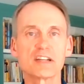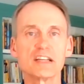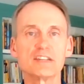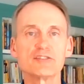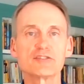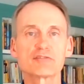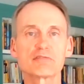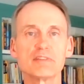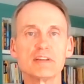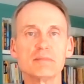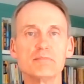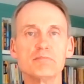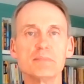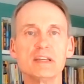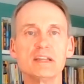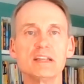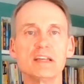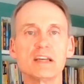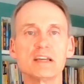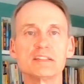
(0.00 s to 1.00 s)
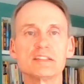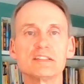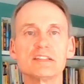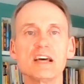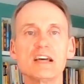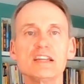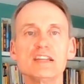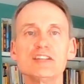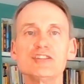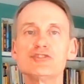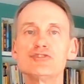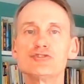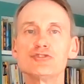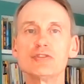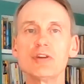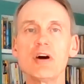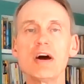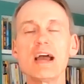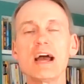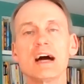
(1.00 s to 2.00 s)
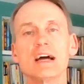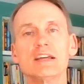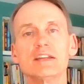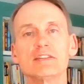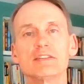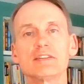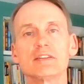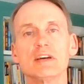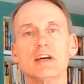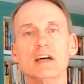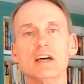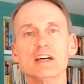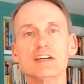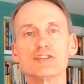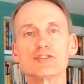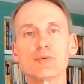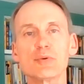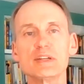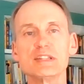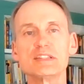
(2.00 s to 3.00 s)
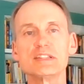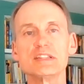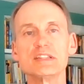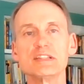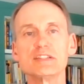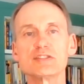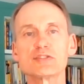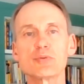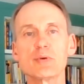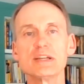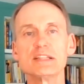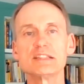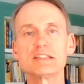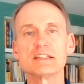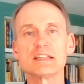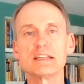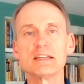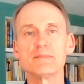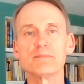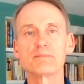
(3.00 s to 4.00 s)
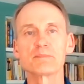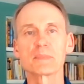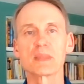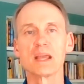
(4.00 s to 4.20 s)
at nScreen Media, and today is July 8th, 2020.